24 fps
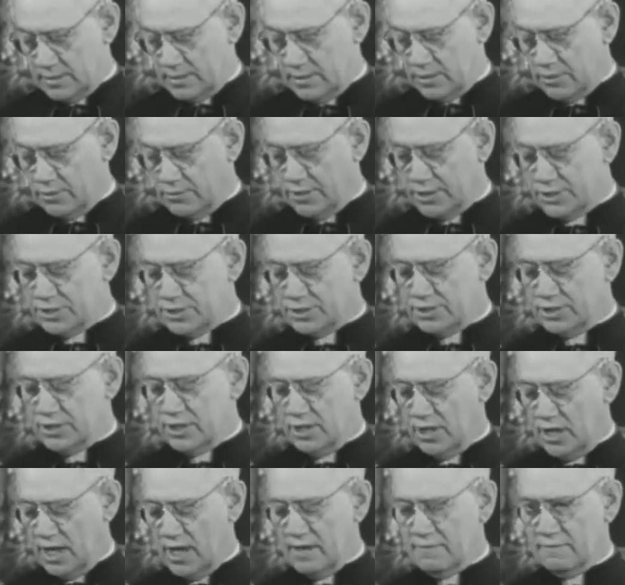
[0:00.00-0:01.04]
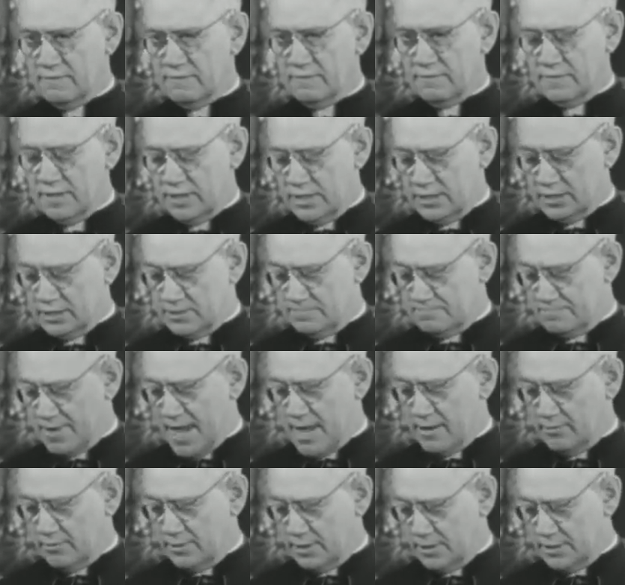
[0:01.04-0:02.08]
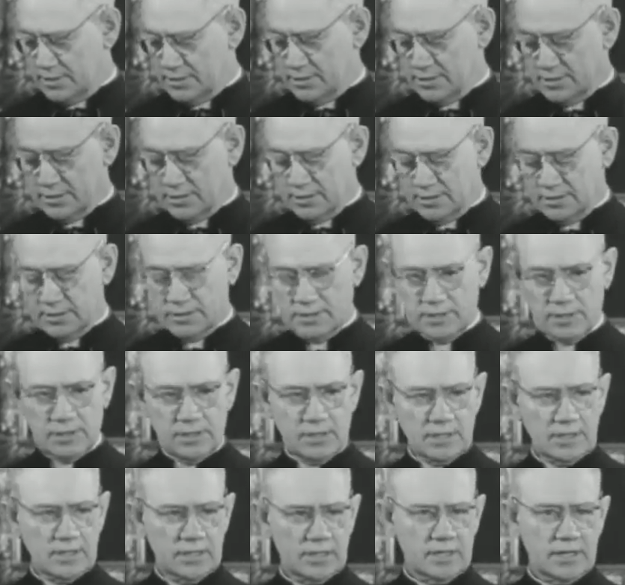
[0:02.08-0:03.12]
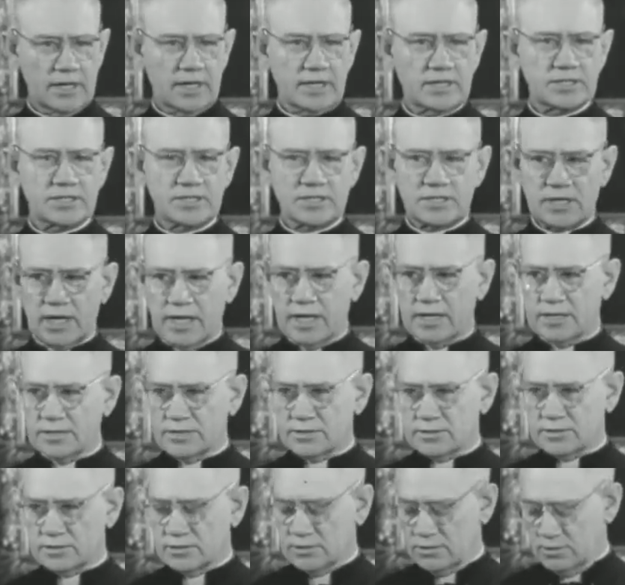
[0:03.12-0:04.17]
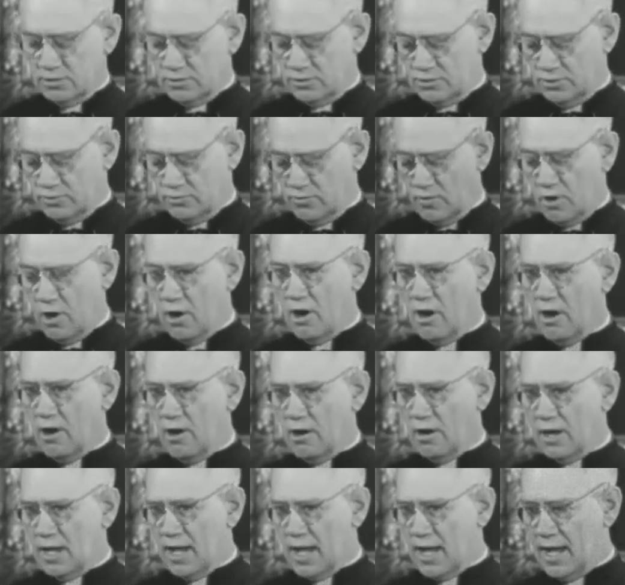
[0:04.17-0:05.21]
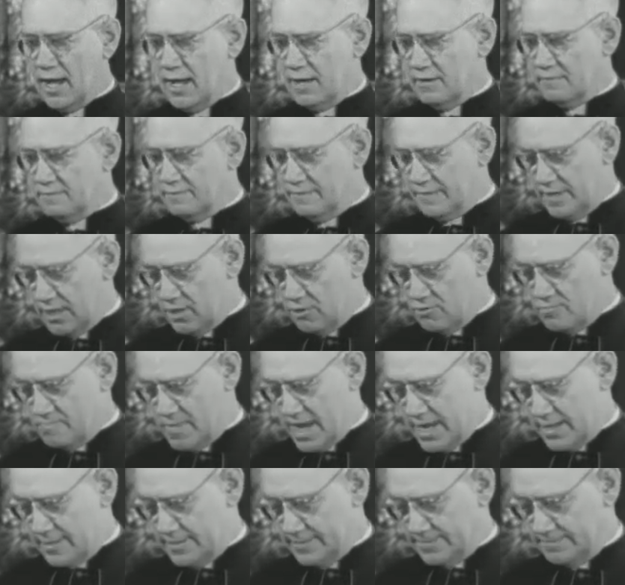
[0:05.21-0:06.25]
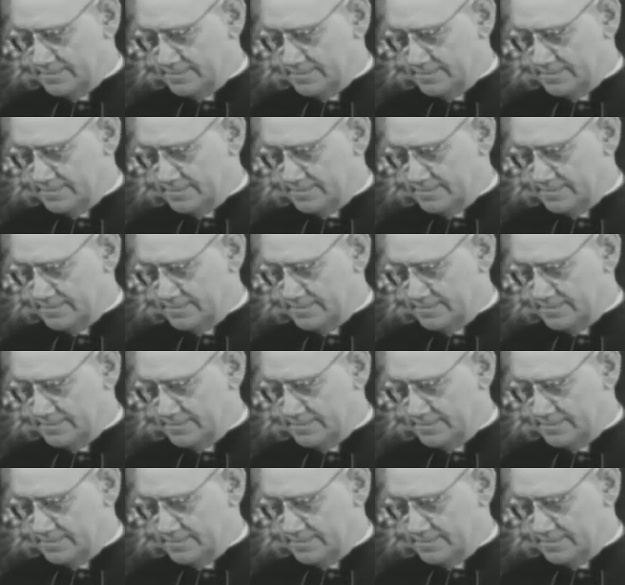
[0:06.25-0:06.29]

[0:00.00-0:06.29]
Christian love is boundless. It extends to all our fellow men.